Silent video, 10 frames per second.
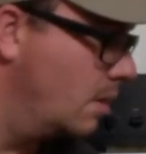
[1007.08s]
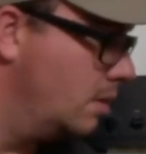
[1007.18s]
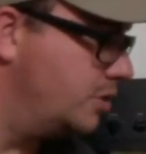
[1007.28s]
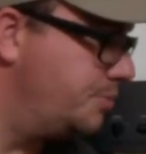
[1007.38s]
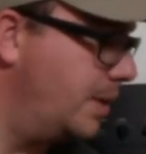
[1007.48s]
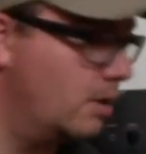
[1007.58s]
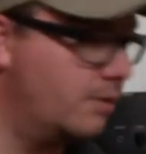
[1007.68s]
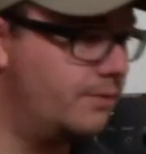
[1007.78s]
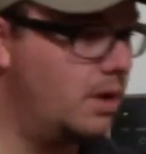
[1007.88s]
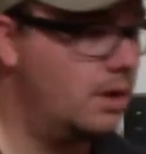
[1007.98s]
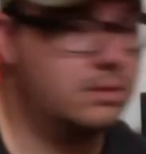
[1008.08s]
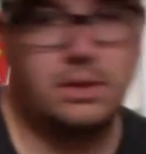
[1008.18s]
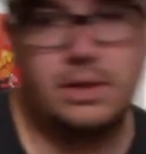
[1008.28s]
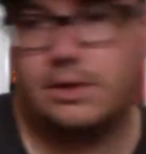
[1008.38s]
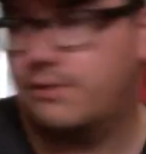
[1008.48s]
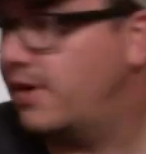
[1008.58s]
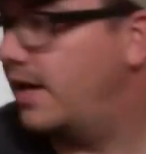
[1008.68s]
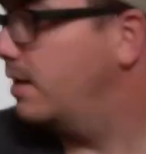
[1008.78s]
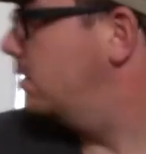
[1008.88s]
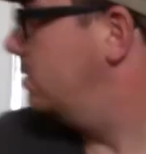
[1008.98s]
Speaking of clear
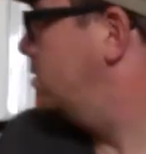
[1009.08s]
vinyl,